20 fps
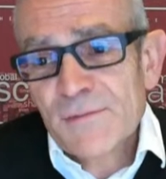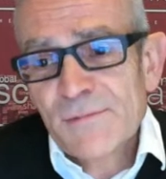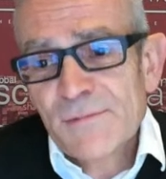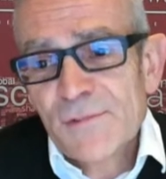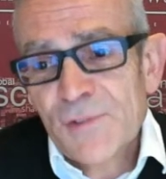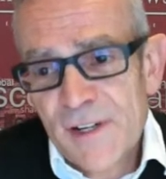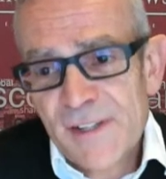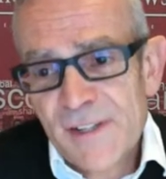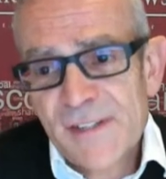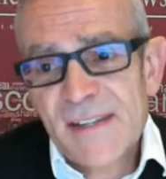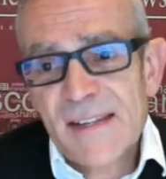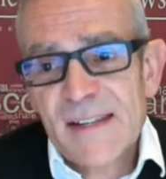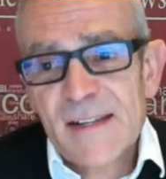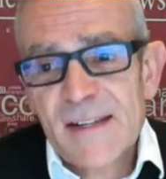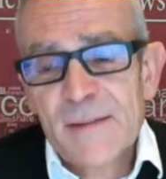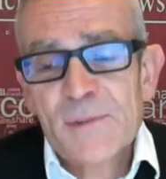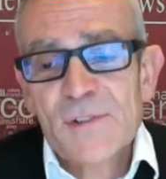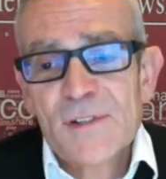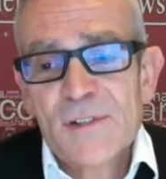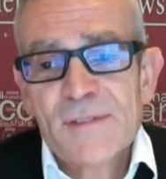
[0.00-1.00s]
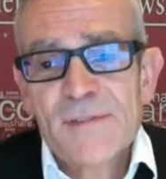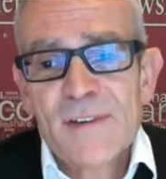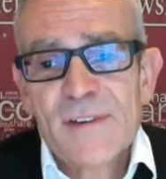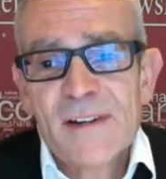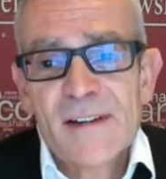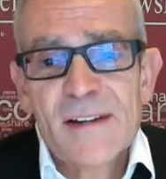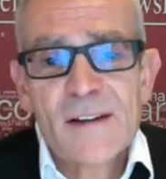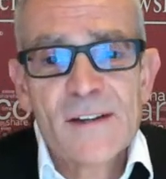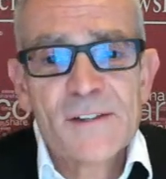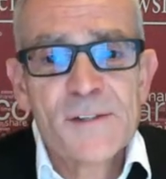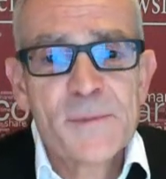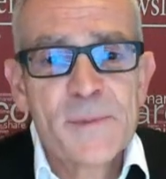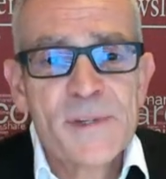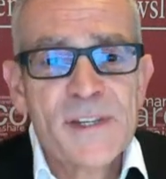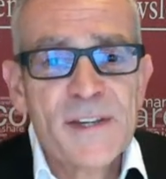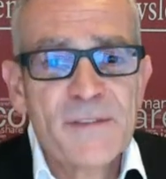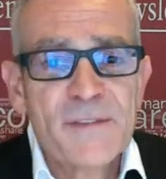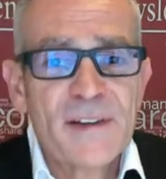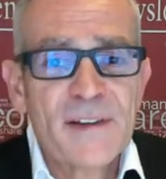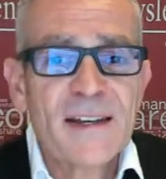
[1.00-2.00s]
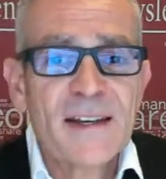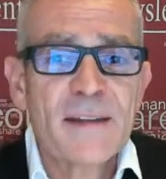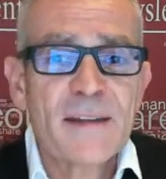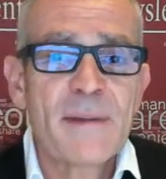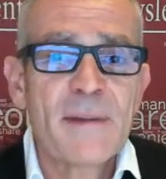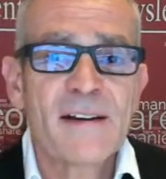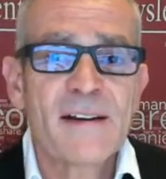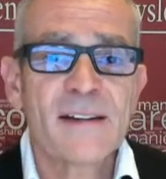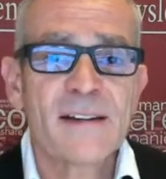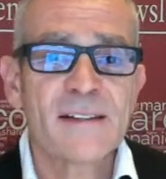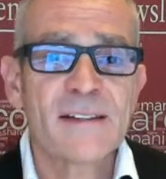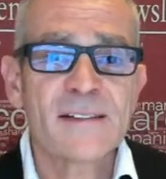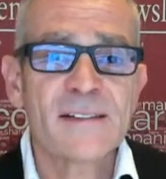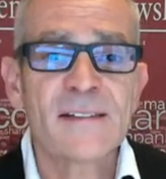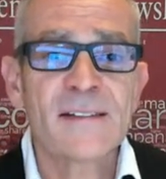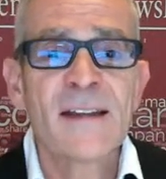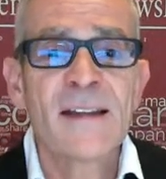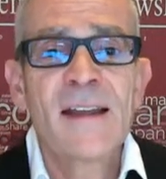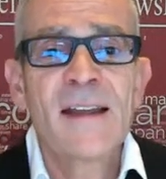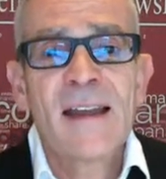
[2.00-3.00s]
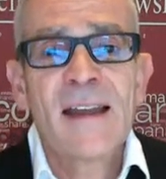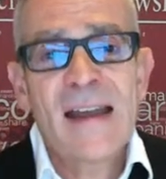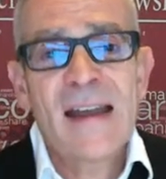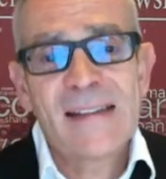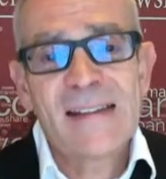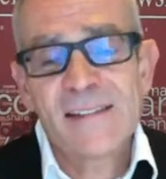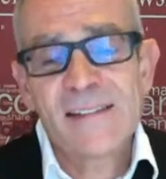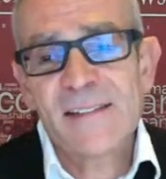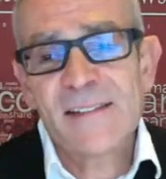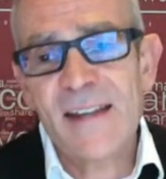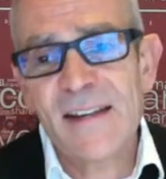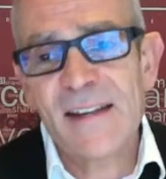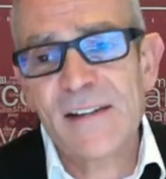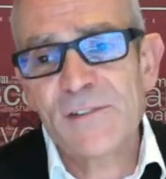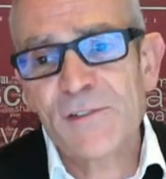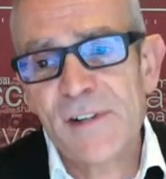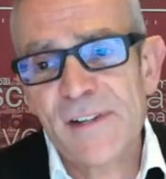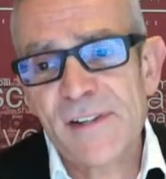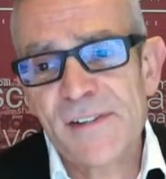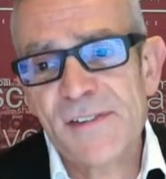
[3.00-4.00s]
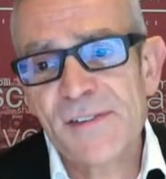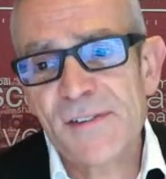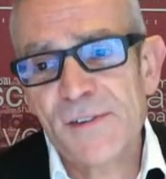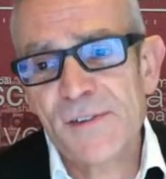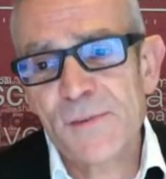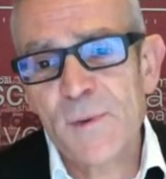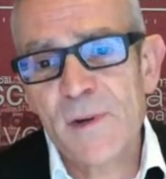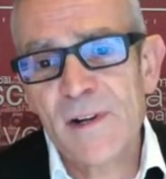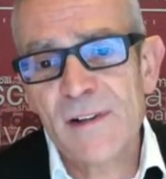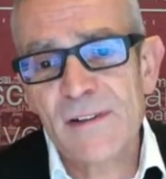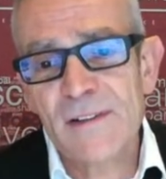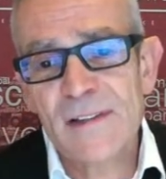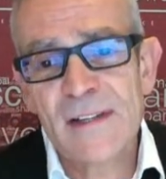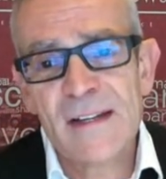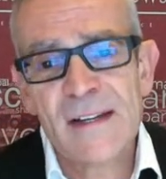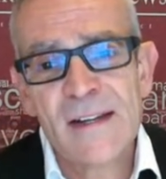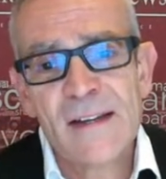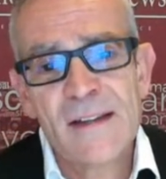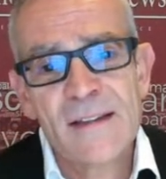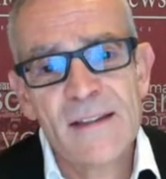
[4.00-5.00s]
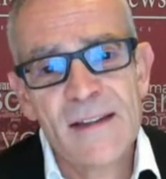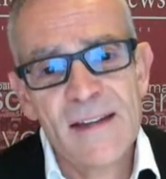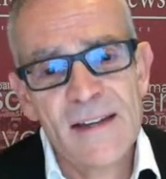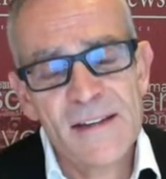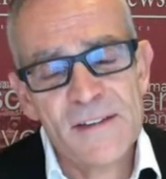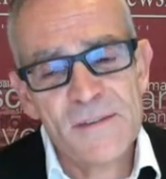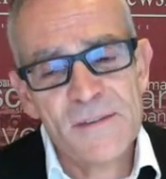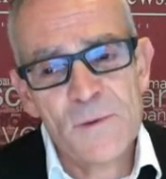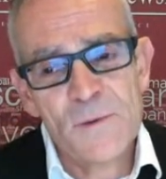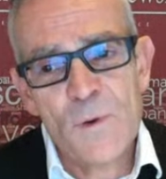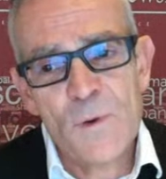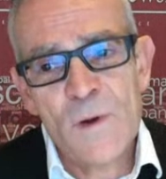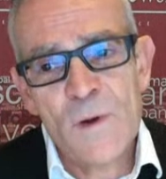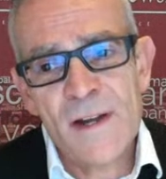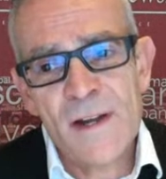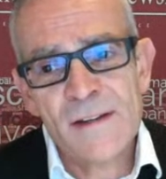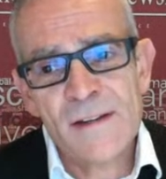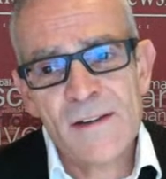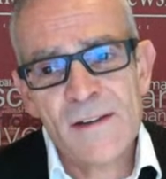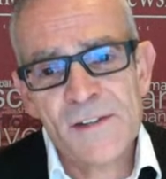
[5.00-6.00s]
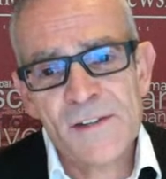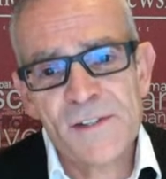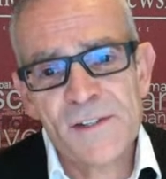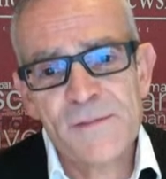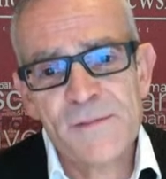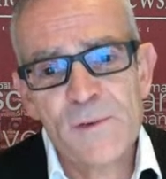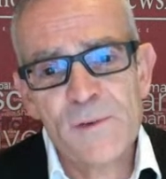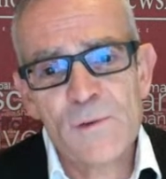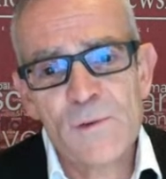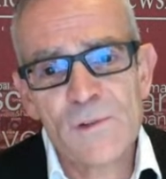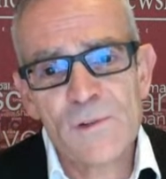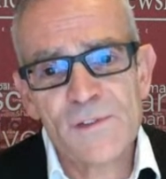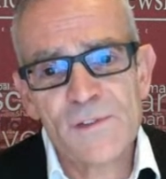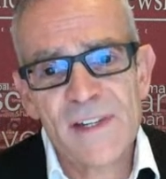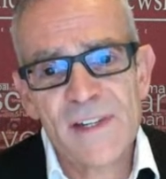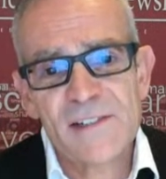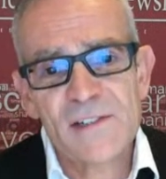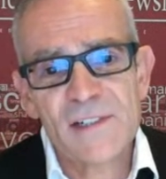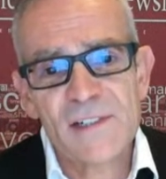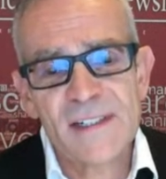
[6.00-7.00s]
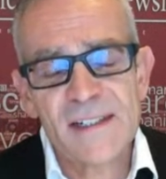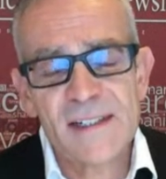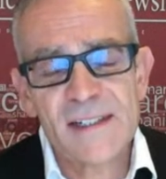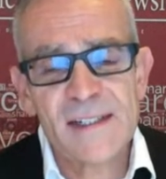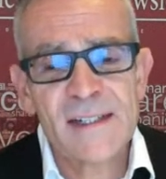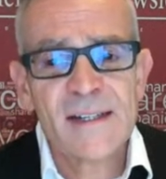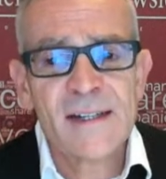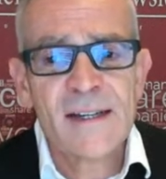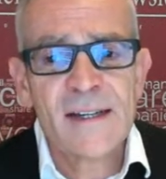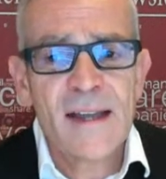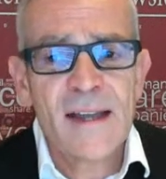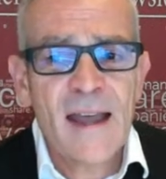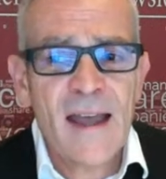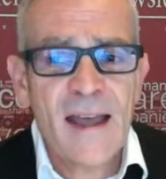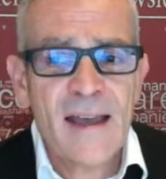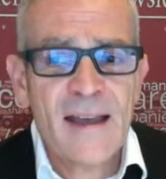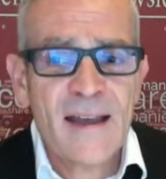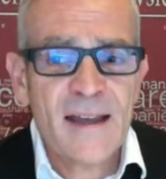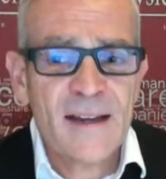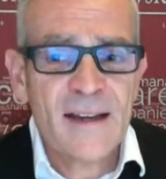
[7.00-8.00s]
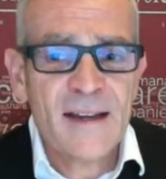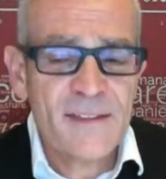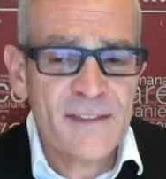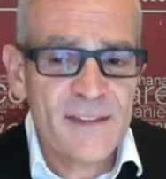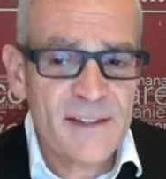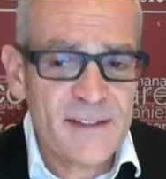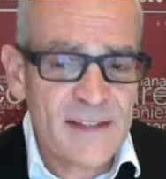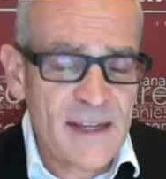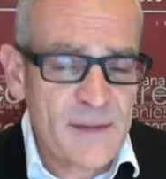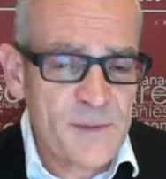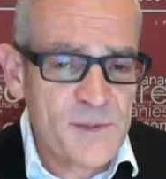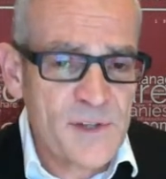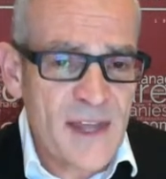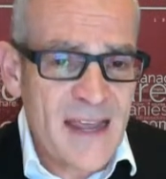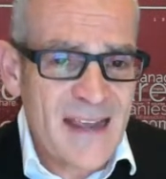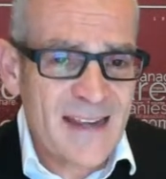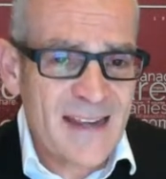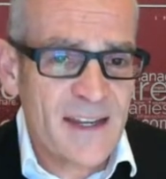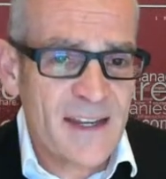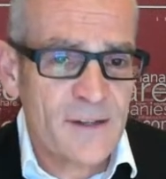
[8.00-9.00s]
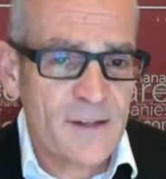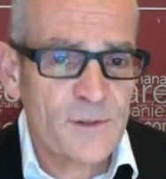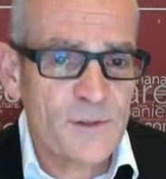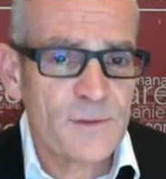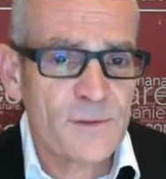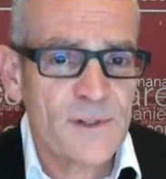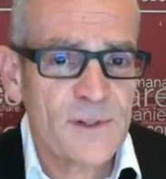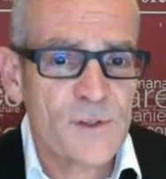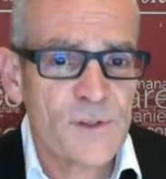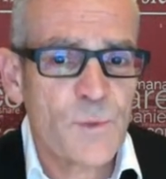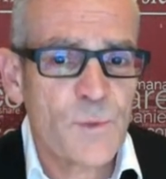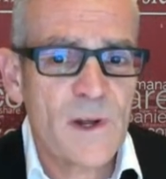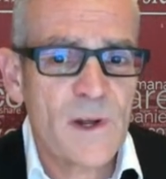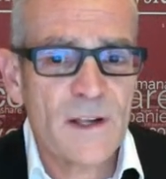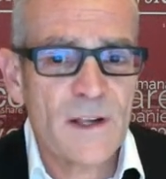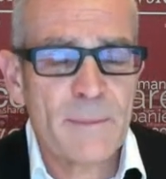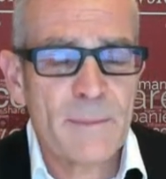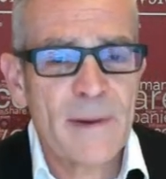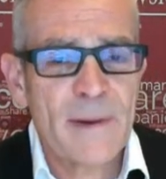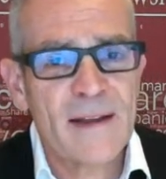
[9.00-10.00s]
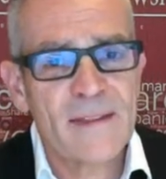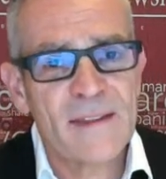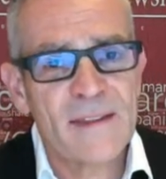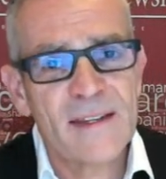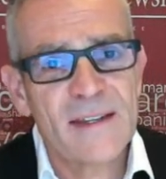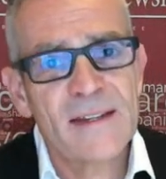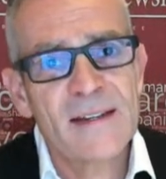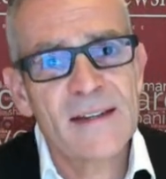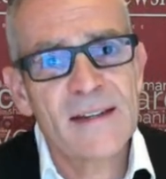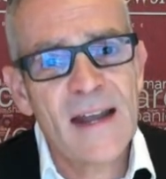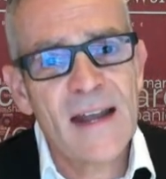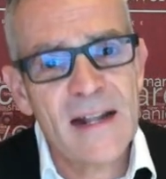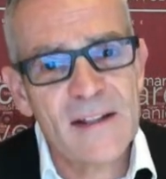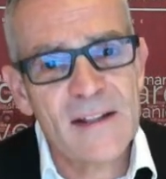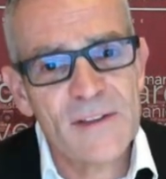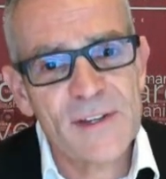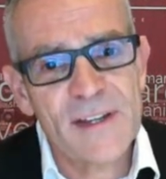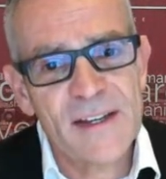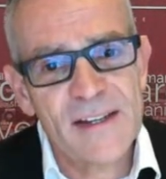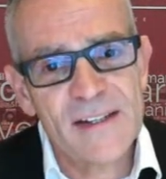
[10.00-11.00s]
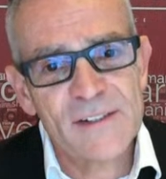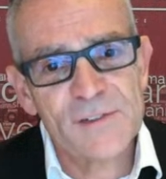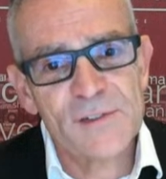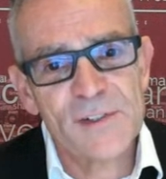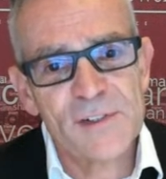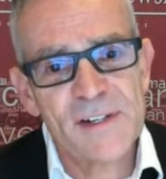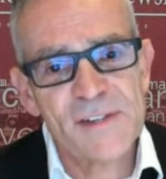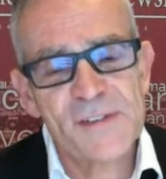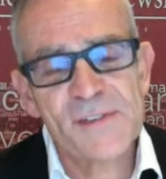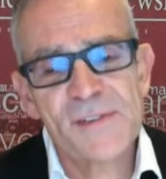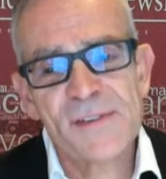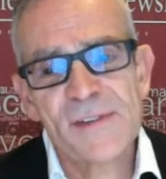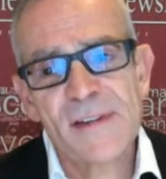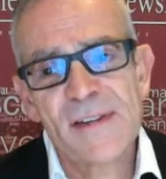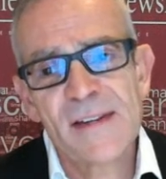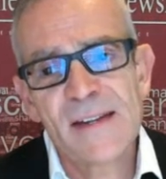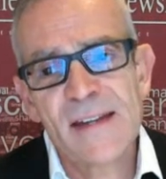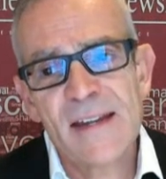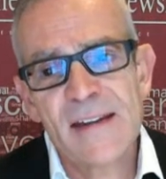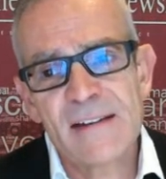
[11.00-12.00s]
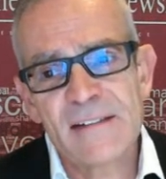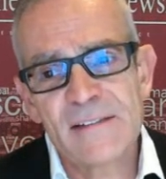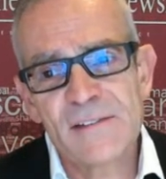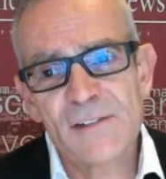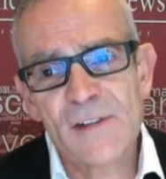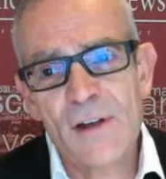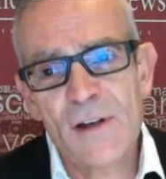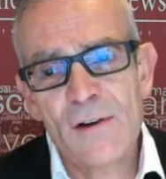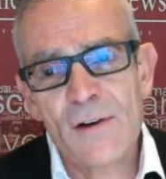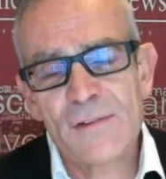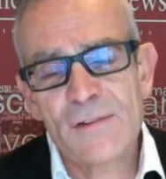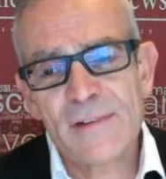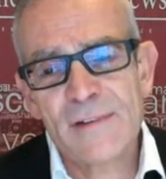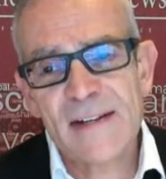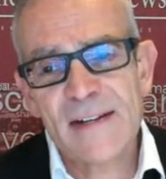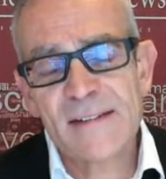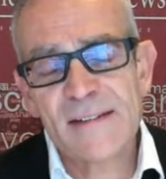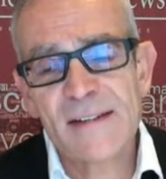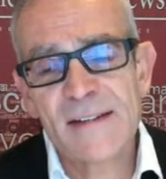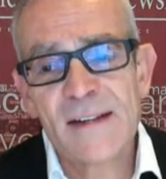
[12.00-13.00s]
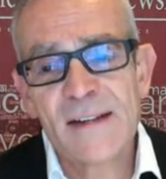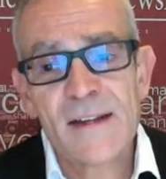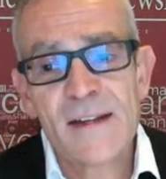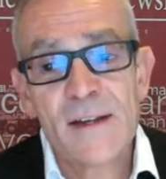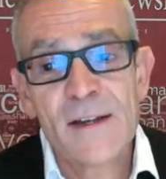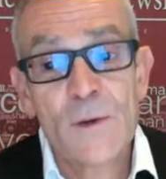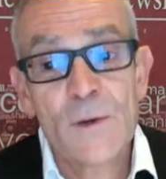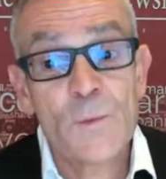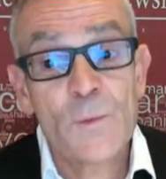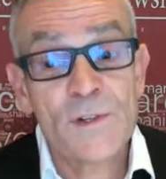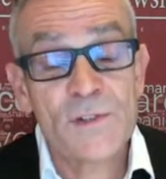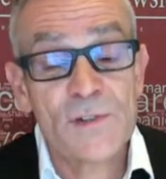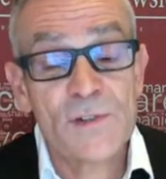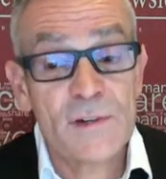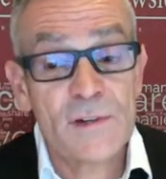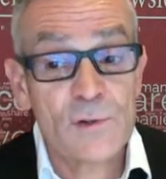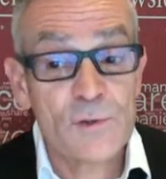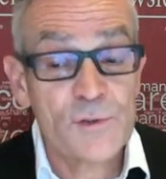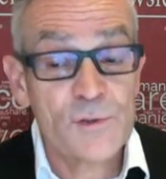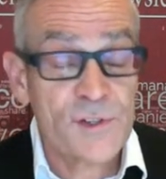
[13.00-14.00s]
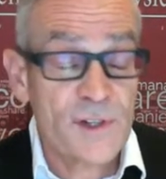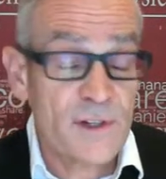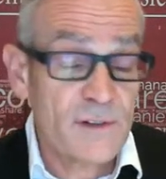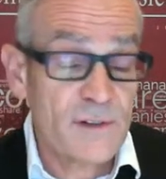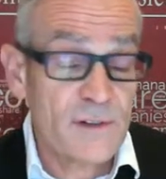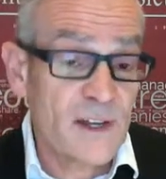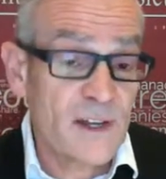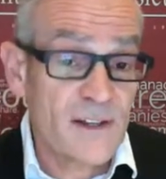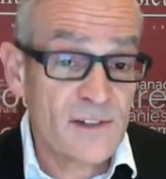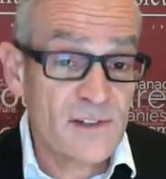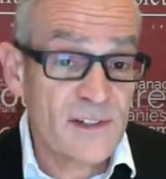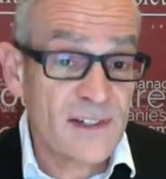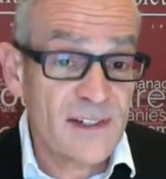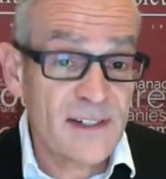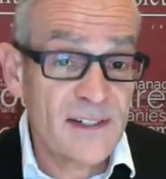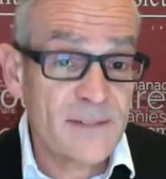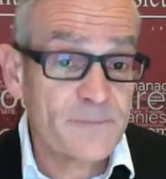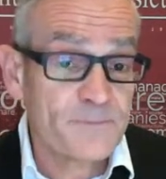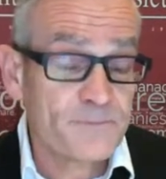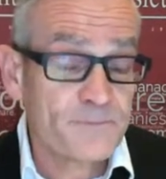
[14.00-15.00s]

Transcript: trusts here, which are very specifically American, and the tech trusts as well. They had some quite nasty falls, actually. And I think that was echoed as well by the healthcare trusts here in dark red, which are also largely